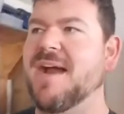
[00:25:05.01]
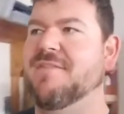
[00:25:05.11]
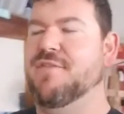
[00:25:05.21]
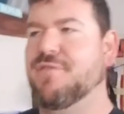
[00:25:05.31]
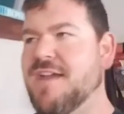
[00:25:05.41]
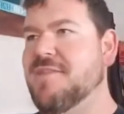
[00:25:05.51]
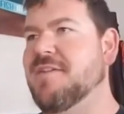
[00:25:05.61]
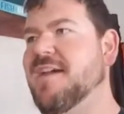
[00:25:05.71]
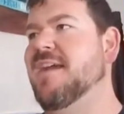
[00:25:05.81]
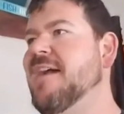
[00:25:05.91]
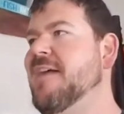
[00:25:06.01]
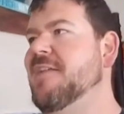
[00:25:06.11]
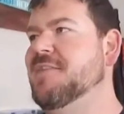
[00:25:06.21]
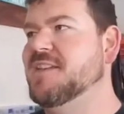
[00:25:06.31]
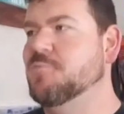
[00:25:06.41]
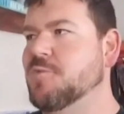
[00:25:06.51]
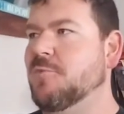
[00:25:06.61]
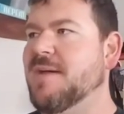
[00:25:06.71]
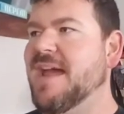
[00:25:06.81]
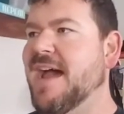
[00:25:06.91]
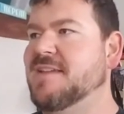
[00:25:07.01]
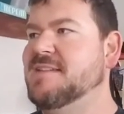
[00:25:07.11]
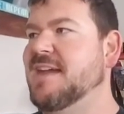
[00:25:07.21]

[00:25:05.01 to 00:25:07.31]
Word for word: I have the faith that this will pass.